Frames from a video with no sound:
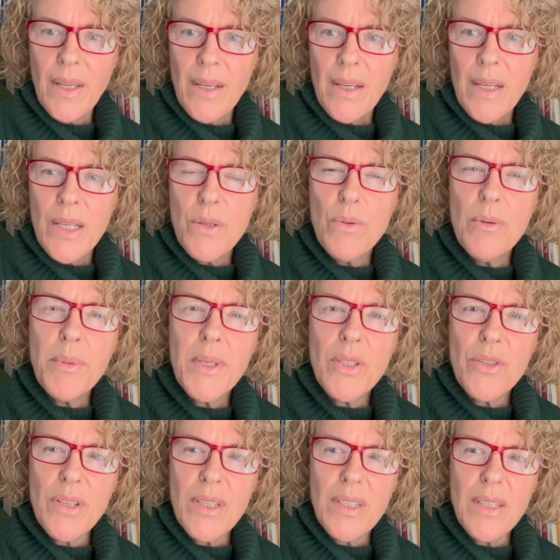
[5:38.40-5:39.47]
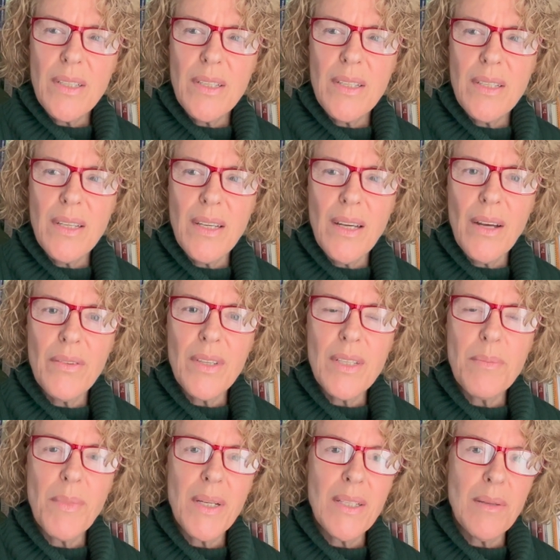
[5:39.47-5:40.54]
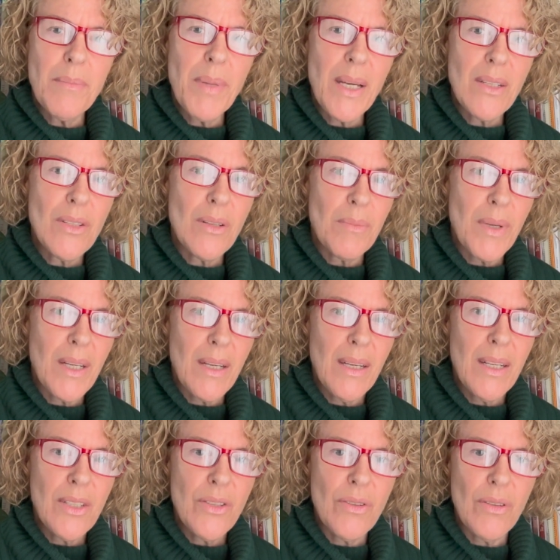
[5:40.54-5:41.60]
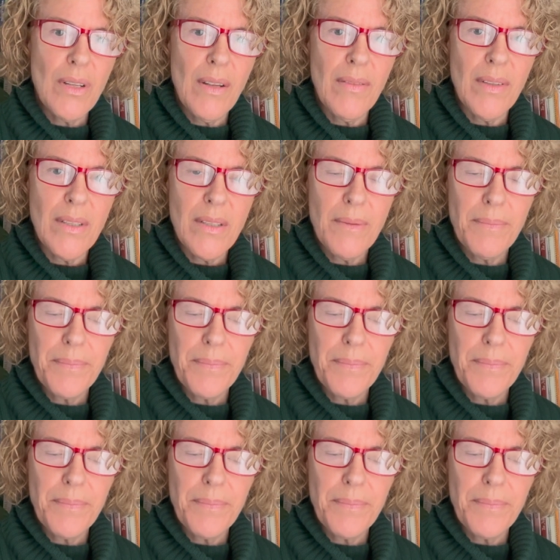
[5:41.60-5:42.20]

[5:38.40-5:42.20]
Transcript: It will be interesting to see how this might impact on my cholesterol levels